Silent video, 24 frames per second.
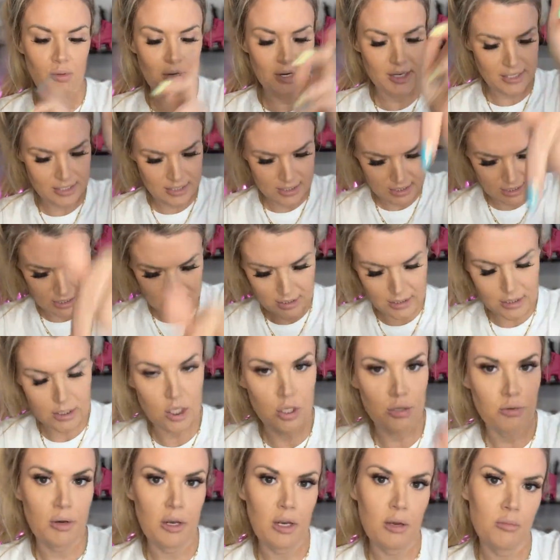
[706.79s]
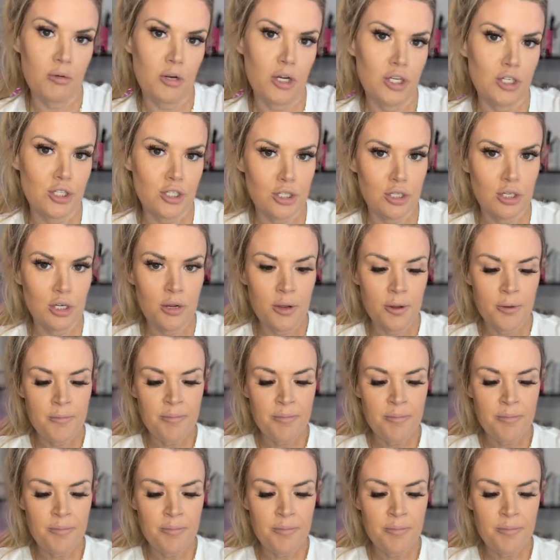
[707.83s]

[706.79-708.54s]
what is it? It's the 3D brush.